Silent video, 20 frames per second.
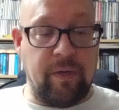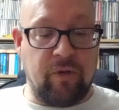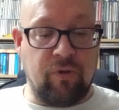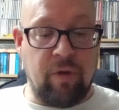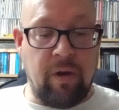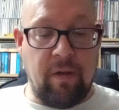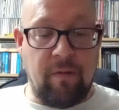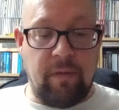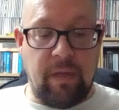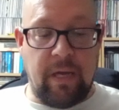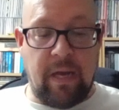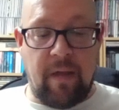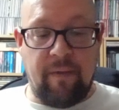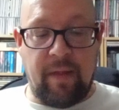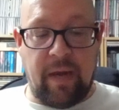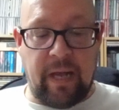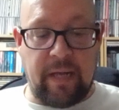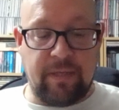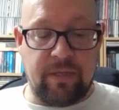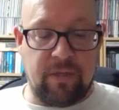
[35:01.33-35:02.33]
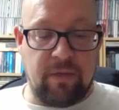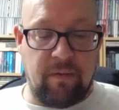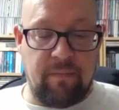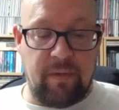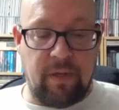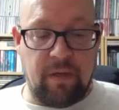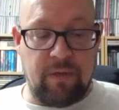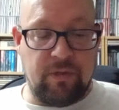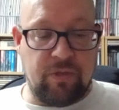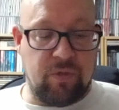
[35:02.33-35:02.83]
true. You know, the last time
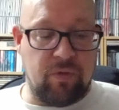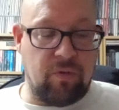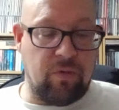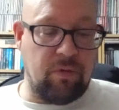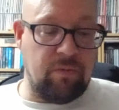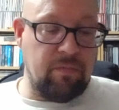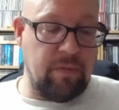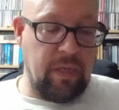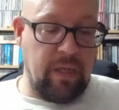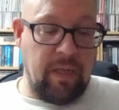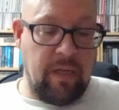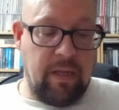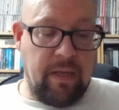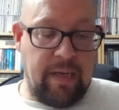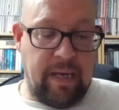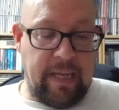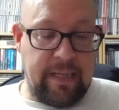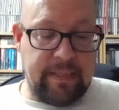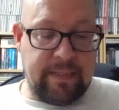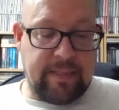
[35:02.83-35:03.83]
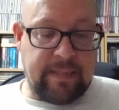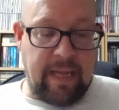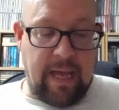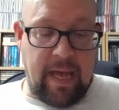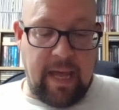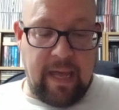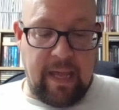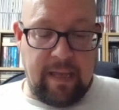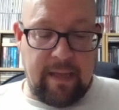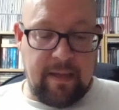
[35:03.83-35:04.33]
that I saw, let's
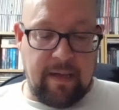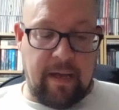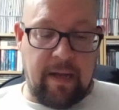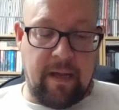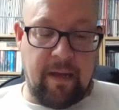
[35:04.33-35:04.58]
say,